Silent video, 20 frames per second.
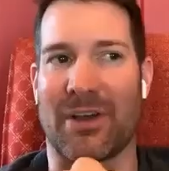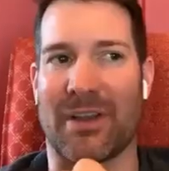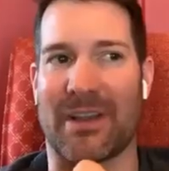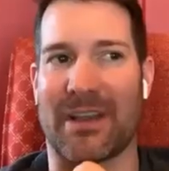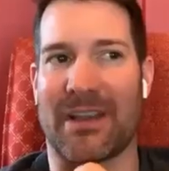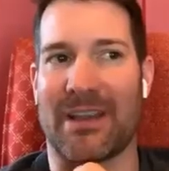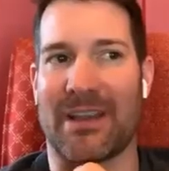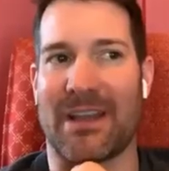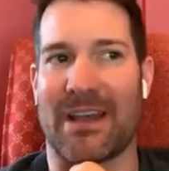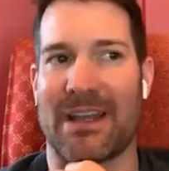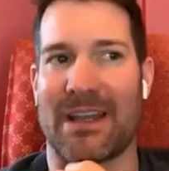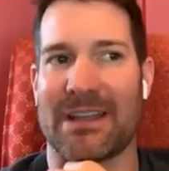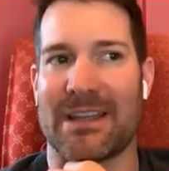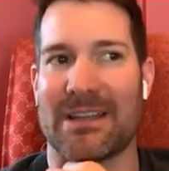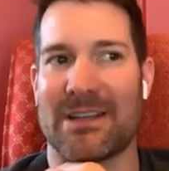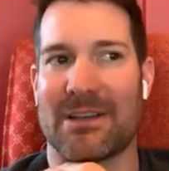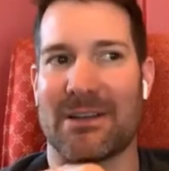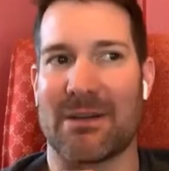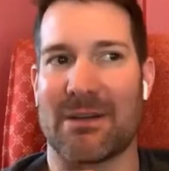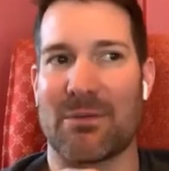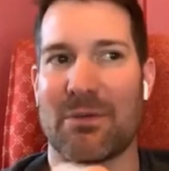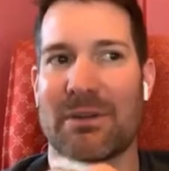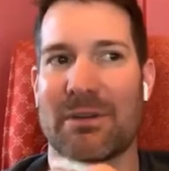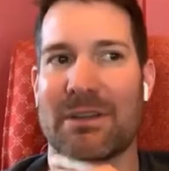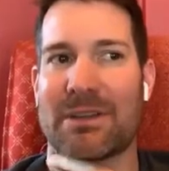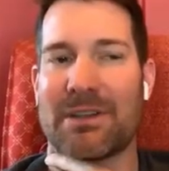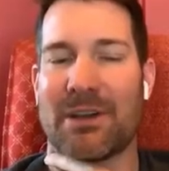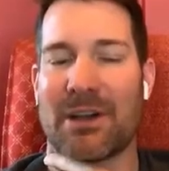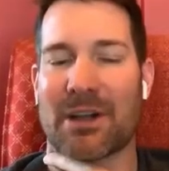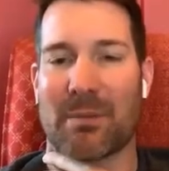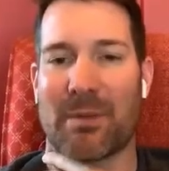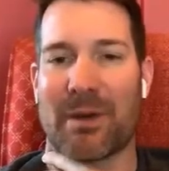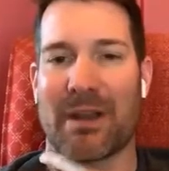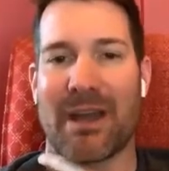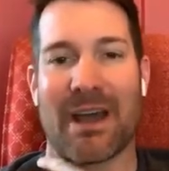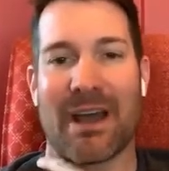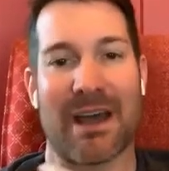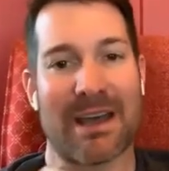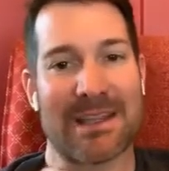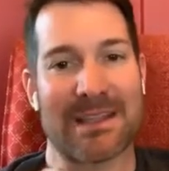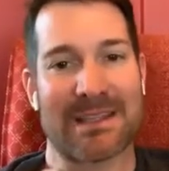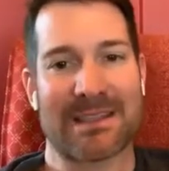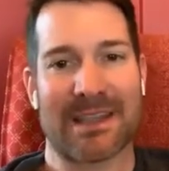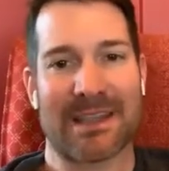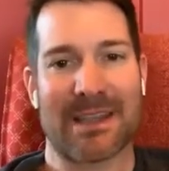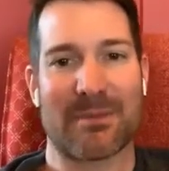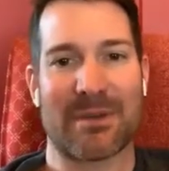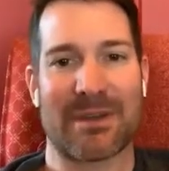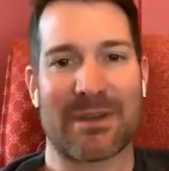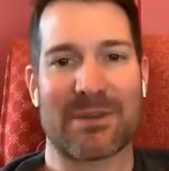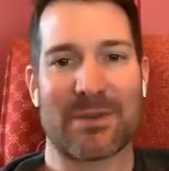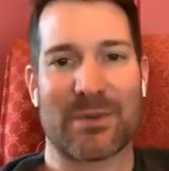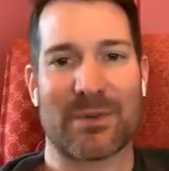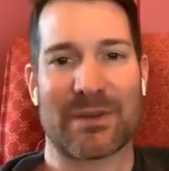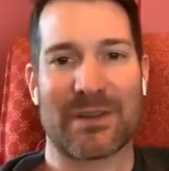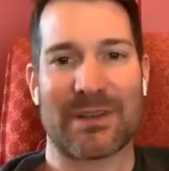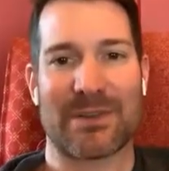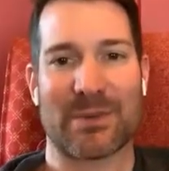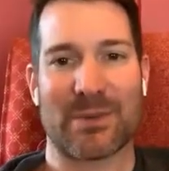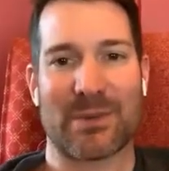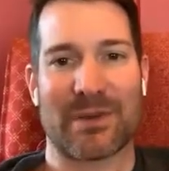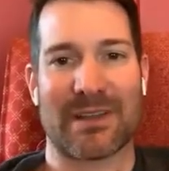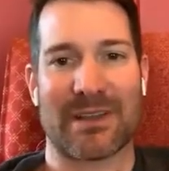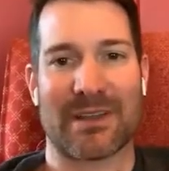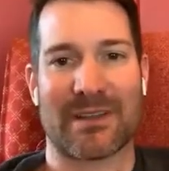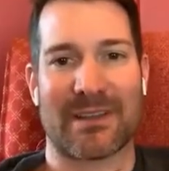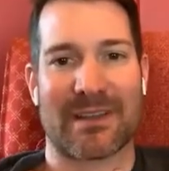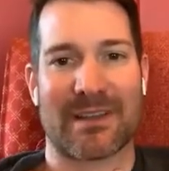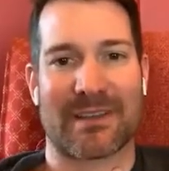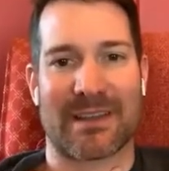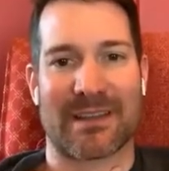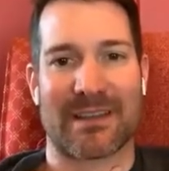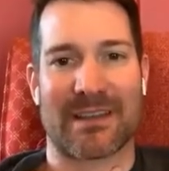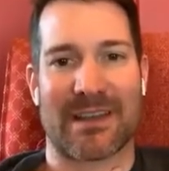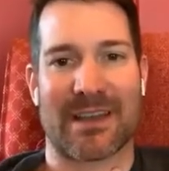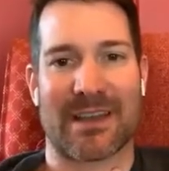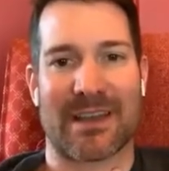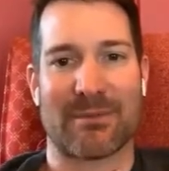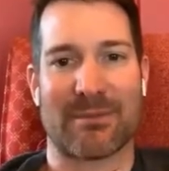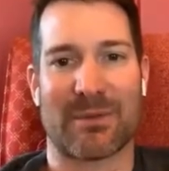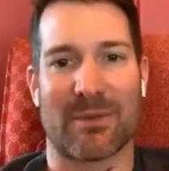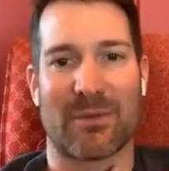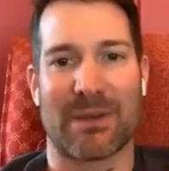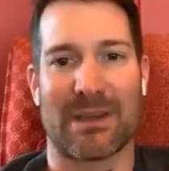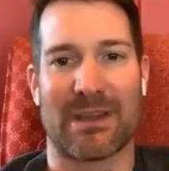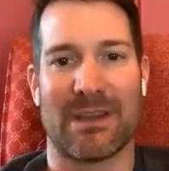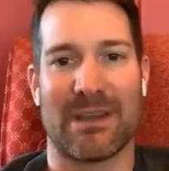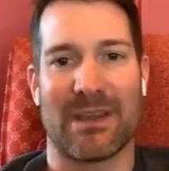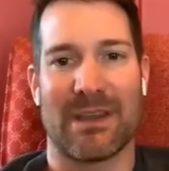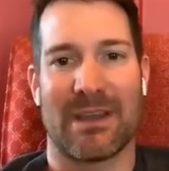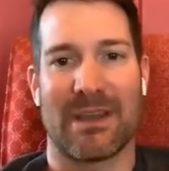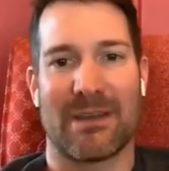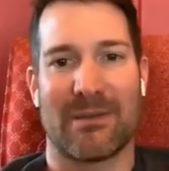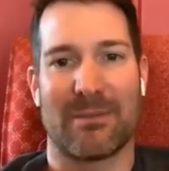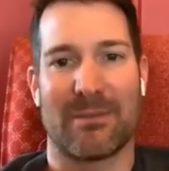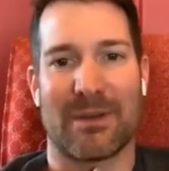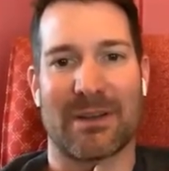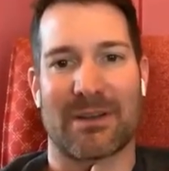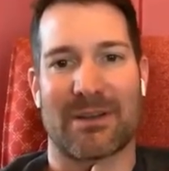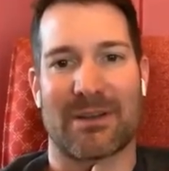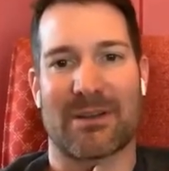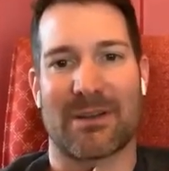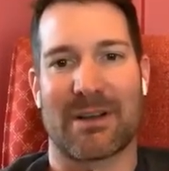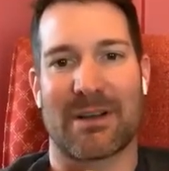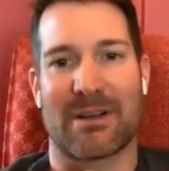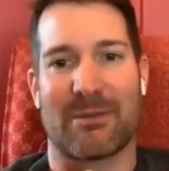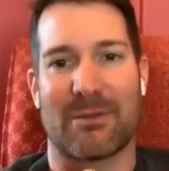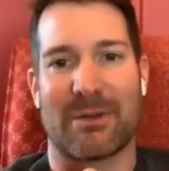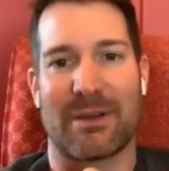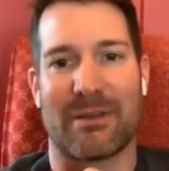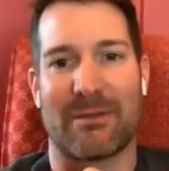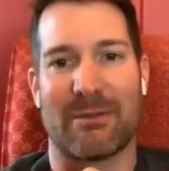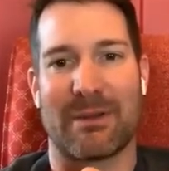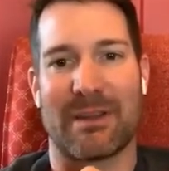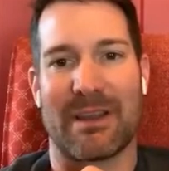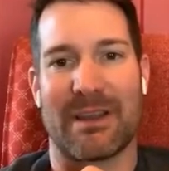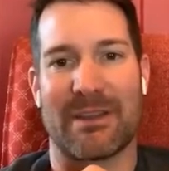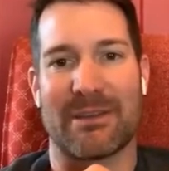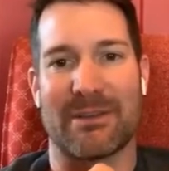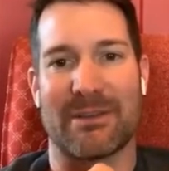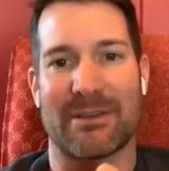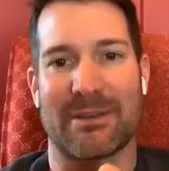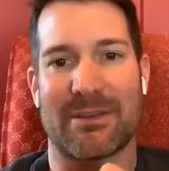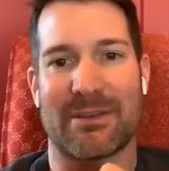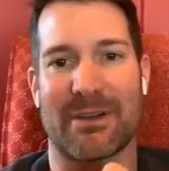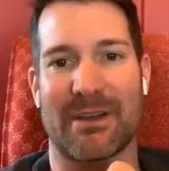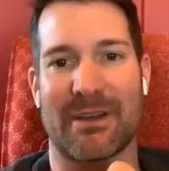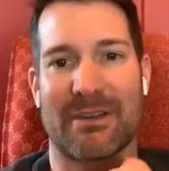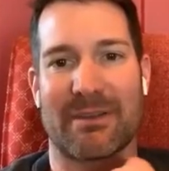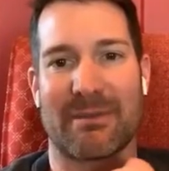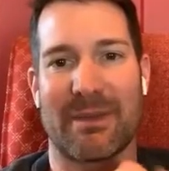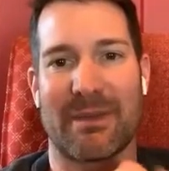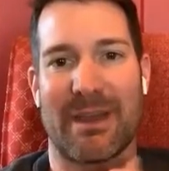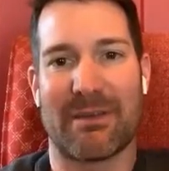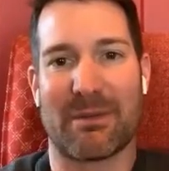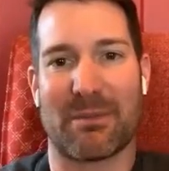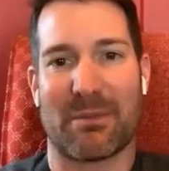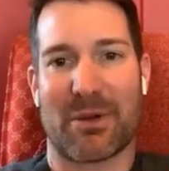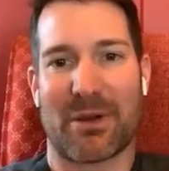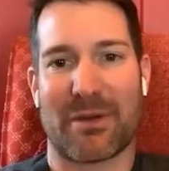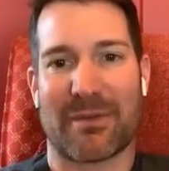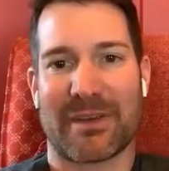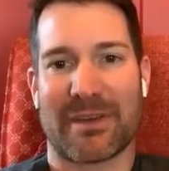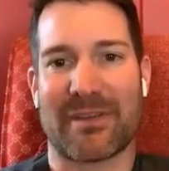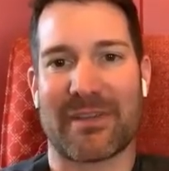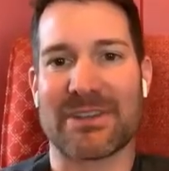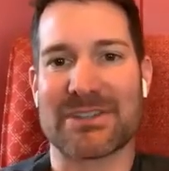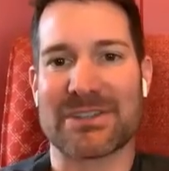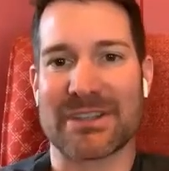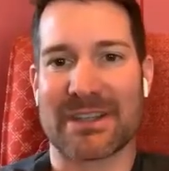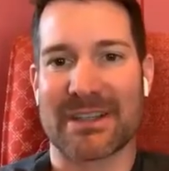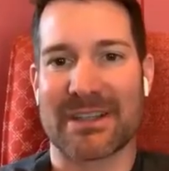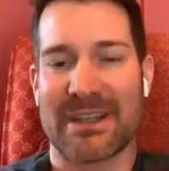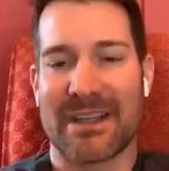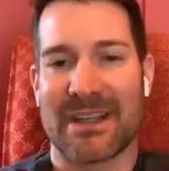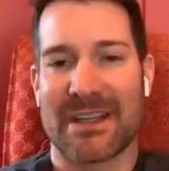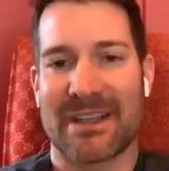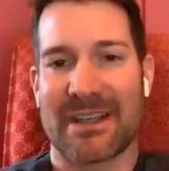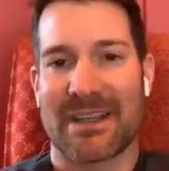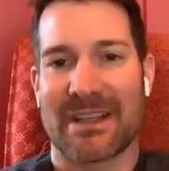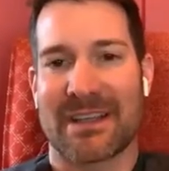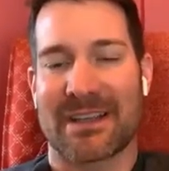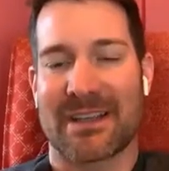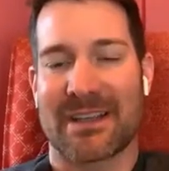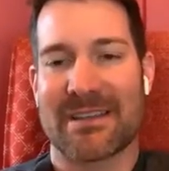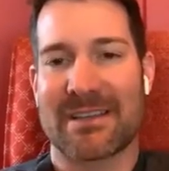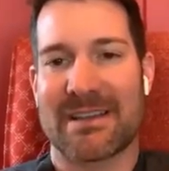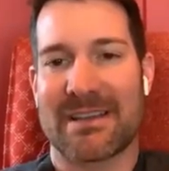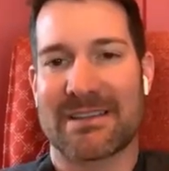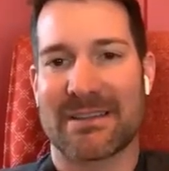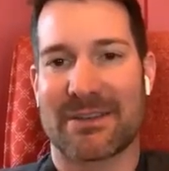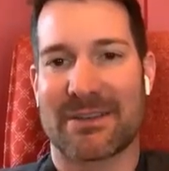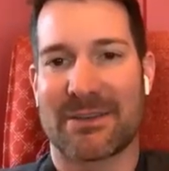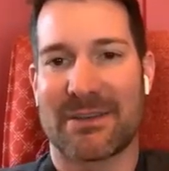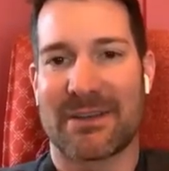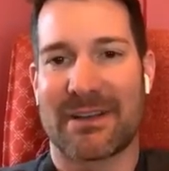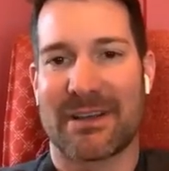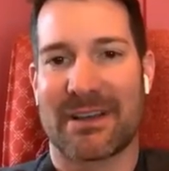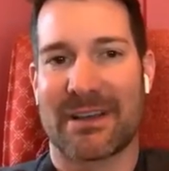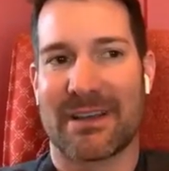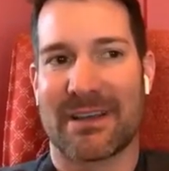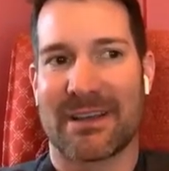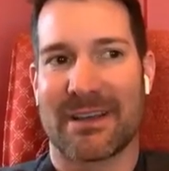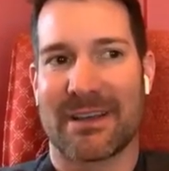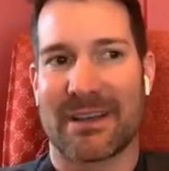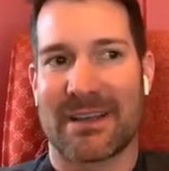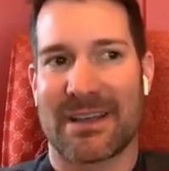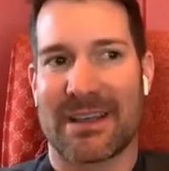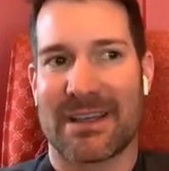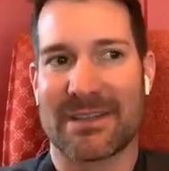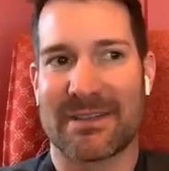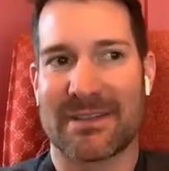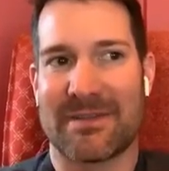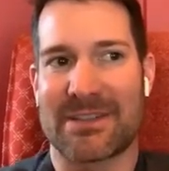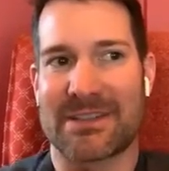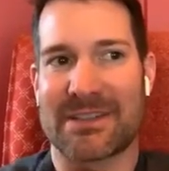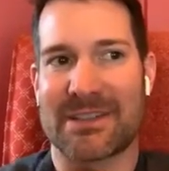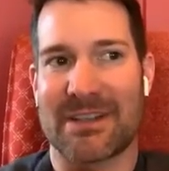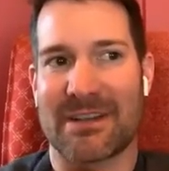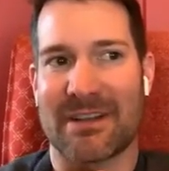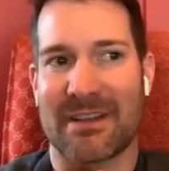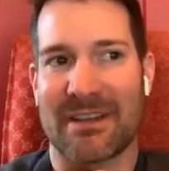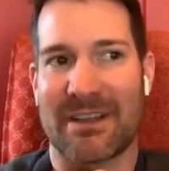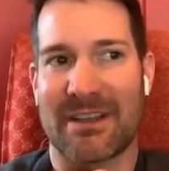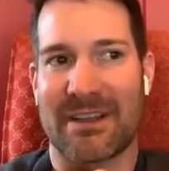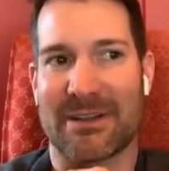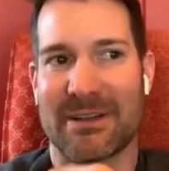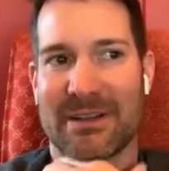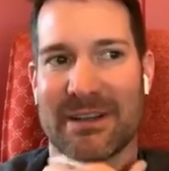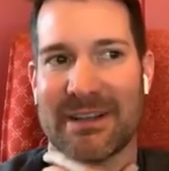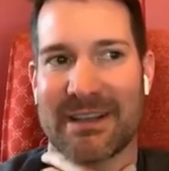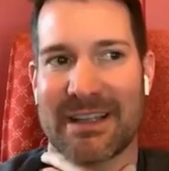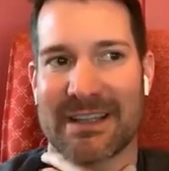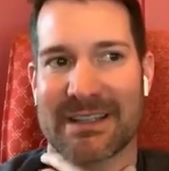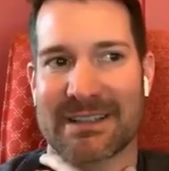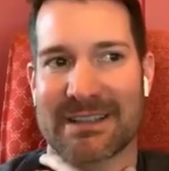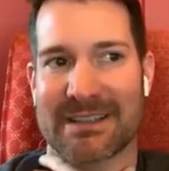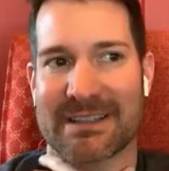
it. I wanted to talk about hindsight being 2020 and let that not. But Craig, we landed on Craig's having perfect vision, because he's a visionary leader, and that's.